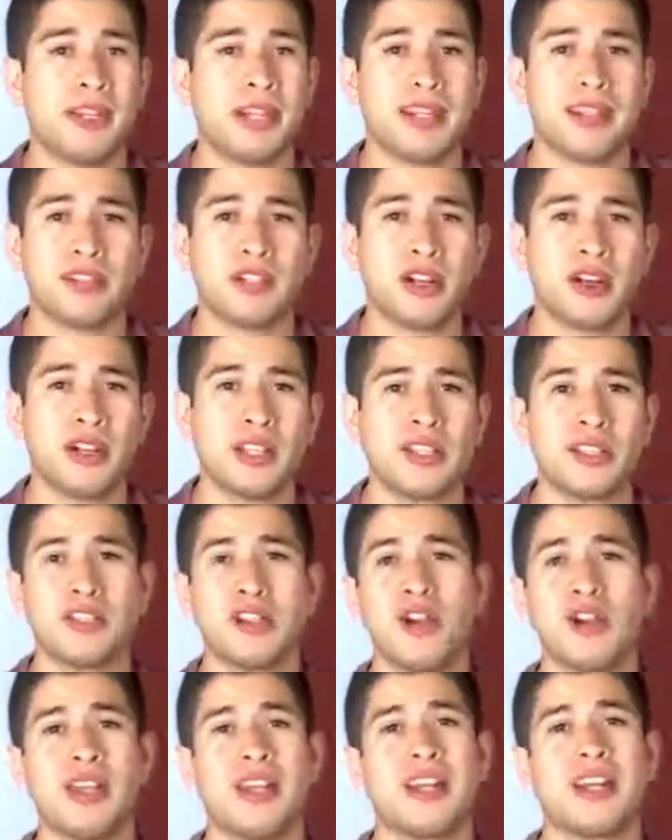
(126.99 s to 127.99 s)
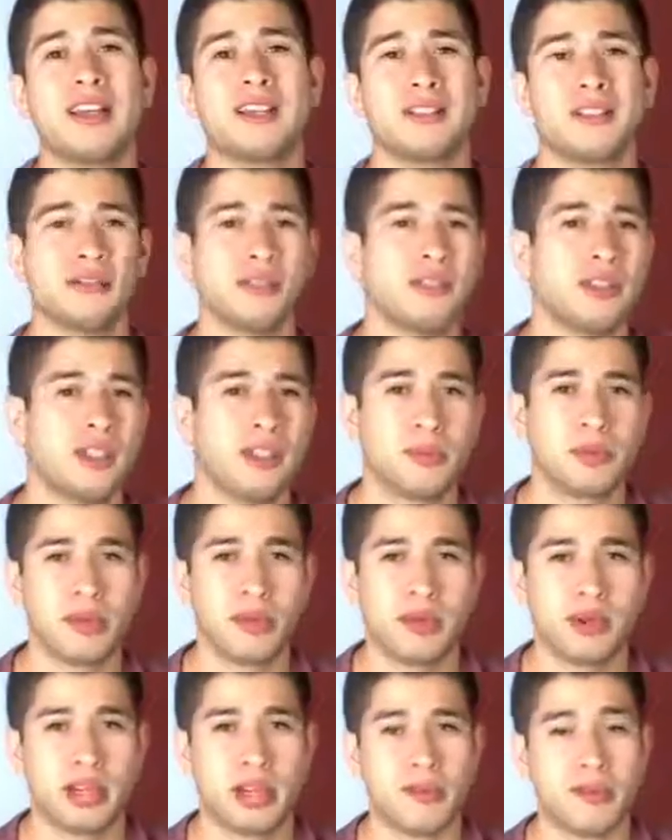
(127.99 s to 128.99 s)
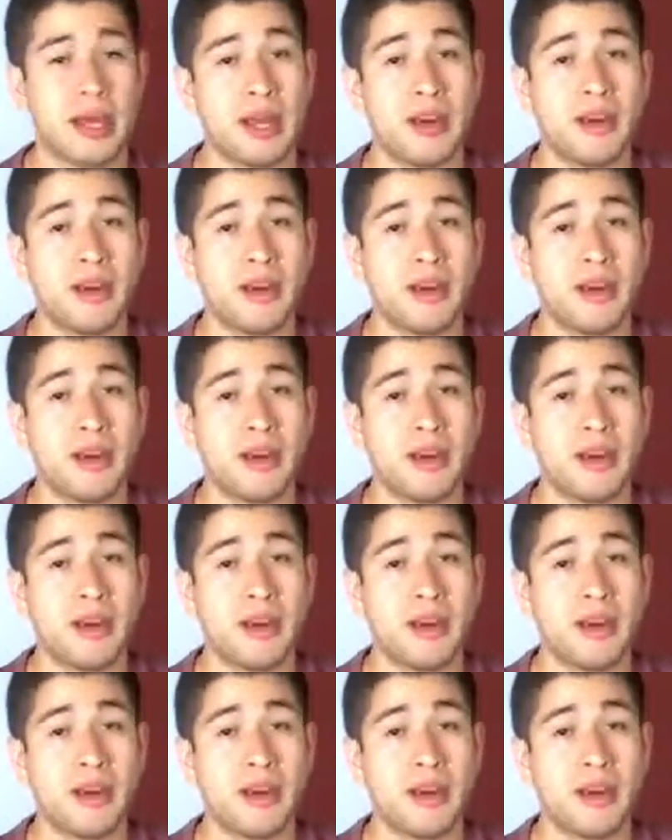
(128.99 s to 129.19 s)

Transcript: at like Target, Target has an affiliate program.